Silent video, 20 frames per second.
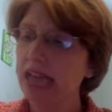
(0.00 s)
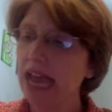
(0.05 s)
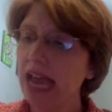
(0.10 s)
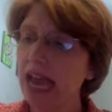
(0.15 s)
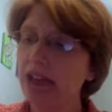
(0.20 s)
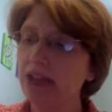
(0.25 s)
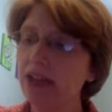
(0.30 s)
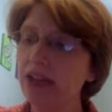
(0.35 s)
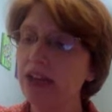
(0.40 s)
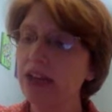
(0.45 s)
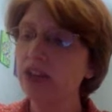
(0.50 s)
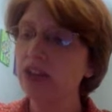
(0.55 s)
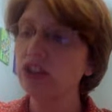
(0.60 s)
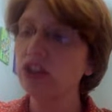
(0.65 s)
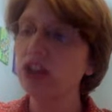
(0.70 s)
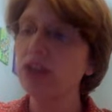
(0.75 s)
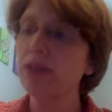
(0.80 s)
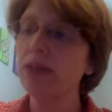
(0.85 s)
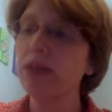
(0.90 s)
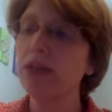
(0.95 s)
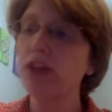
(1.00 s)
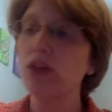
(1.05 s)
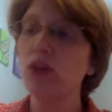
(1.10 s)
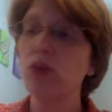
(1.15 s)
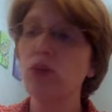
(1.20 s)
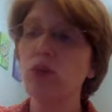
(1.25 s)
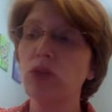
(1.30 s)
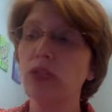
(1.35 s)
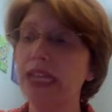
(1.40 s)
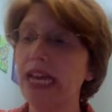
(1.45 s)
And there shall be no
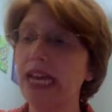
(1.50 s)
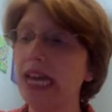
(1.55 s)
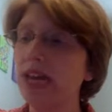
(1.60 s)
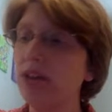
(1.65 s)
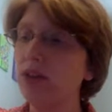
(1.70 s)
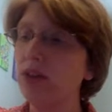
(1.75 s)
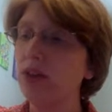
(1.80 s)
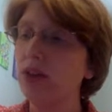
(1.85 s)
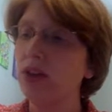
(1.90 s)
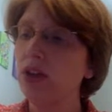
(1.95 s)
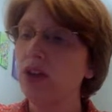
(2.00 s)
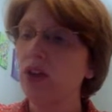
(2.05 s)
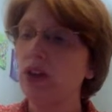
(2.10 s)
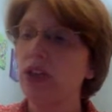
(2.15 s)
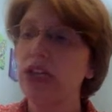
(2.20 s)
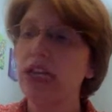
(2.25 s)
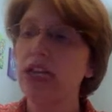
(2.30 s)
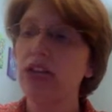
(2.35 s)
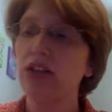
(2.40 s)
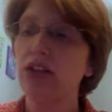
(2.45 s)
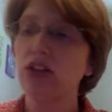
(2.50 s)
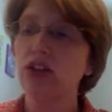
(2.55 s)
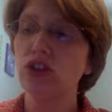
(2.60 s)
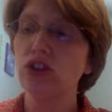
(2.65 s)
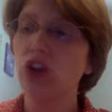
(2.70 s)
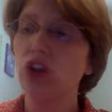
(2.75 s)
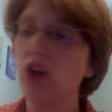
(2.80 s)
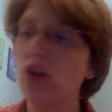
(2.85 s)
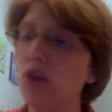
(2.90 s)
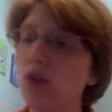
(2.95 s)
more death, neither
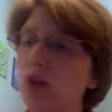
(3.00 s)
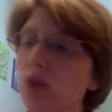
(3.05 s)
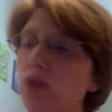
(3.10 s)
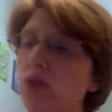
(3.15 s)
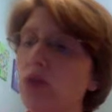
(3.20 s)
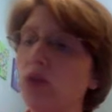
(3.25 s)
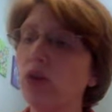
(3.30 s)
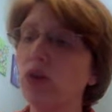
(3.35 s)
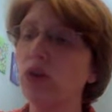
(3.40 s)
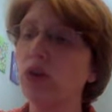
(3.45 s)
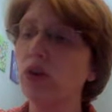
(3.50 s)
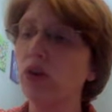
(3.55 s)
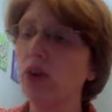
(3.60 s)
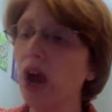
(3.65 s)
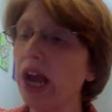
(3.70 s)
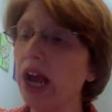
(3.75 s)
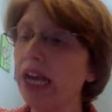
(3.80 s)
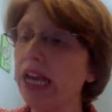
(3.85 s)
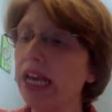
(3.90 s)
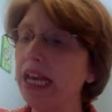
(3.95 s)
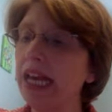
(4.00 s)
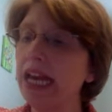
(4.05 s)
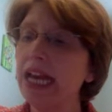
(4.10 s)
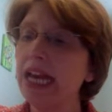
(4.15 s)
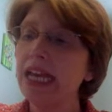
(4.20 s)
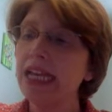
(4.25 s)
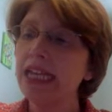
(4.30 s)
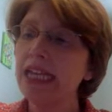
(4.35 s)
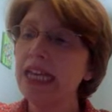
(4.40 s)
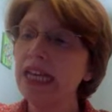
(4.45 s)
sorrow nor crying,
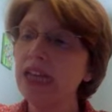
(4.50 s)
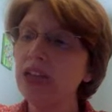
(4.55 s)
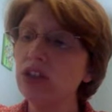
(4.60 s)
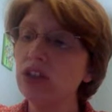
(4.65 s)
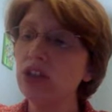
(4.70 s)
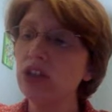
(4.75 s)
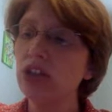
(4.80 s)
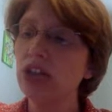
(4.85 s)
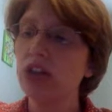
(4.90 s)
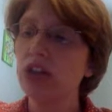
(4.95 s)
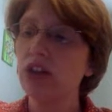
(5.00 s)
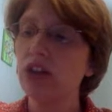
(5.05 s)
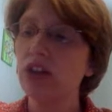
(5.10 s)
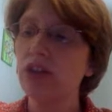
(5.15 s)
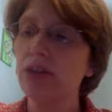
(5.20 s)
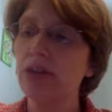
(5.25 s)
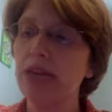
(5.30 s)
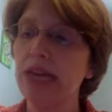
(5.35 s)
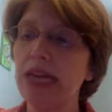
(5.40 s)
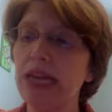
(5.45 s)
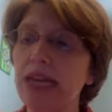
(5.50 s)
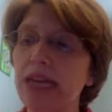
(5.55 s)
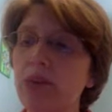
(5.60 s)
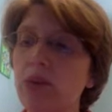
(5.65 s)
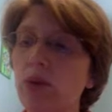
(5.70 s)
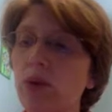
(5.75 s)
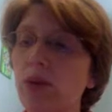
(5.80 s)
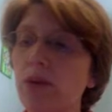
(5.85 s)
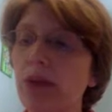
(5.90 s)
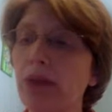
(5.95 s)
neither shall there be any
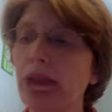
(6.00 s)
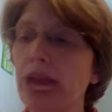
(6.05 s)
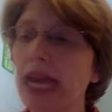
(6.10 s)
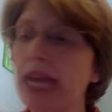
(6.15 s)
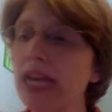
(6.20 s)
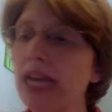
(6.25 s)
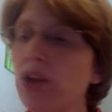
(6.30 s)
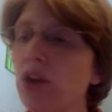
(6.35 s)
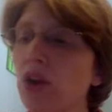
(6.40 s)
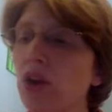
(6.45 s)
more pain,